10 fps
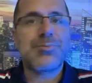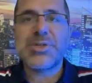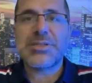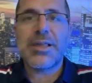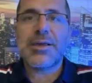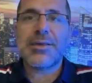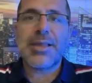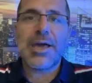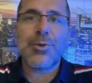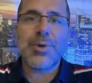just like
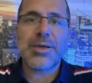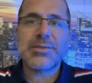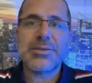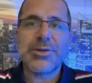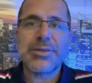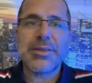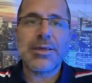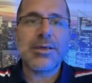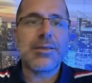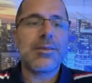Nano X,
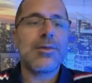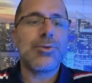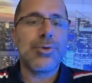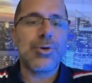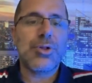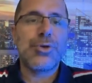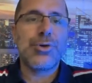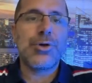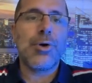they're clear to